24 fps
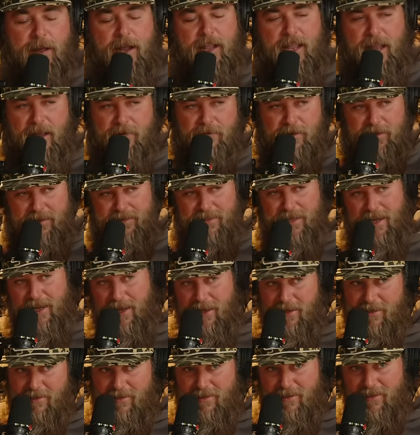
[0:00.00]
I give it a
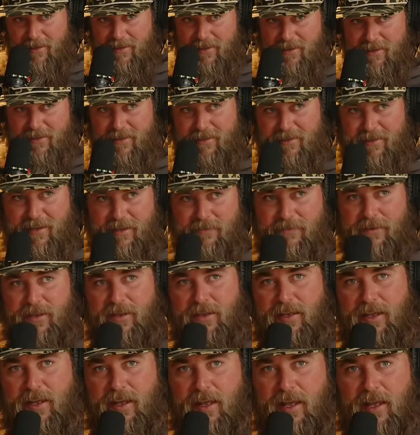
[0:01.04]
second to see if
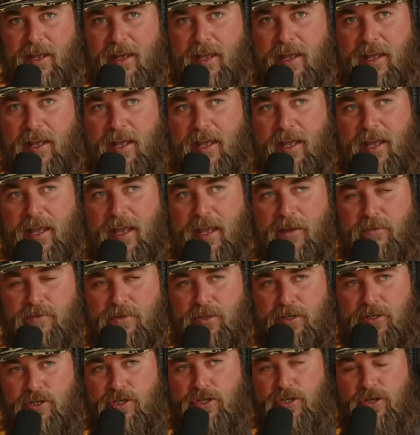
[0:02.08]
he he was
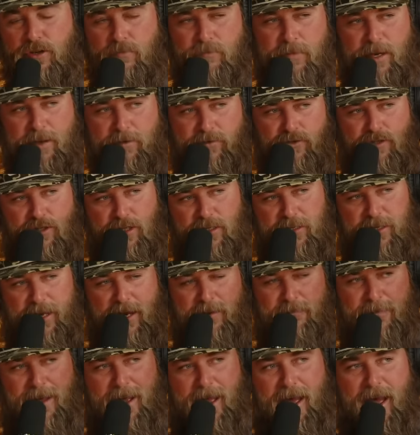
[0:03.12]
going to shoot, but he was just out
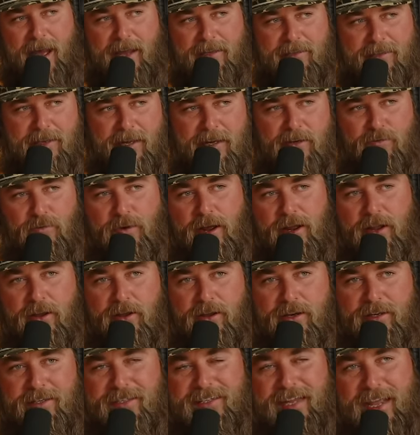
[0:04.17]
of my eyesight to where I
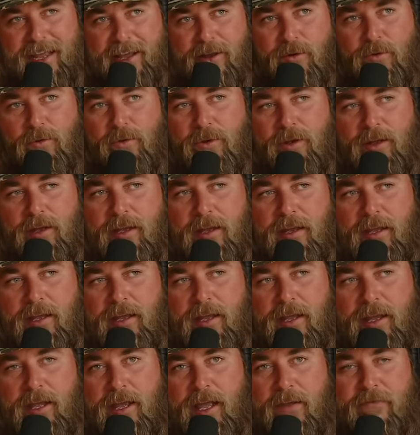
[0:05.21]
couldn't tell
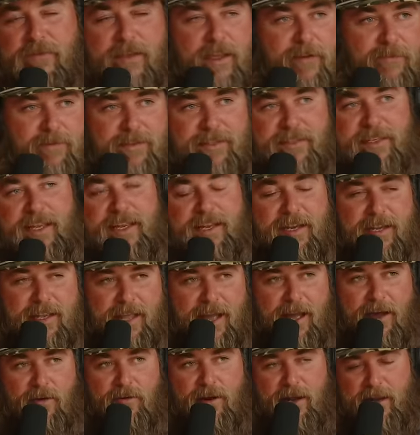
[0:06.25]
if he even seen the coyote.